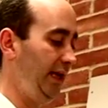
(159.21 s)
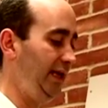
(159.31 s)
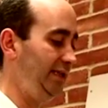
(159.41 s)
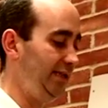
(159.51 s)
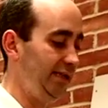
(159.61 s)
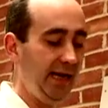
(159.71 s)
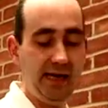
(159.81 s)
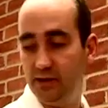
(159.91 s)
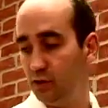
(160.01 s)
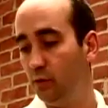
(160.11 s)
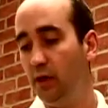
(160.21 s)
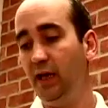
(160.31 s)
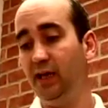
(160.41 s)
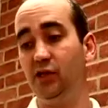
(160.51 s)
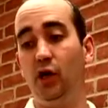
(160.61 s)
easily to handle.
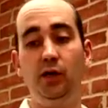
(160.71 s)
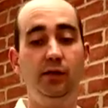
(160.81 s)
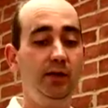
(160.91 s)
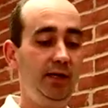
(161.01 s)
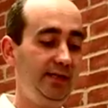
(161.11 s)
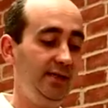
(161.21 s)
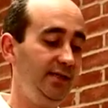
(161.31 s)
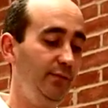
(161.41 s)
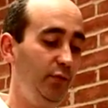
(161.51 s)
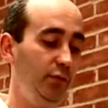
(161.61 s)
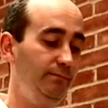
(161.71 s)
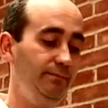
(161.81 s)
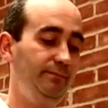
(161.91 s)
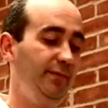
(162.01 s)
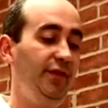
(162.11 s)
It's a simple
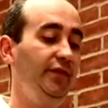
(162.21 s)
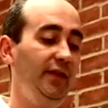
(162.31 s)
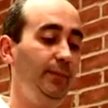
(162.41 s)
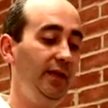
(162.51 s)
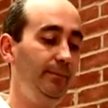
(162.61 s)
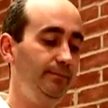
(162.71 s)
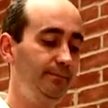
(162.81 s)
50p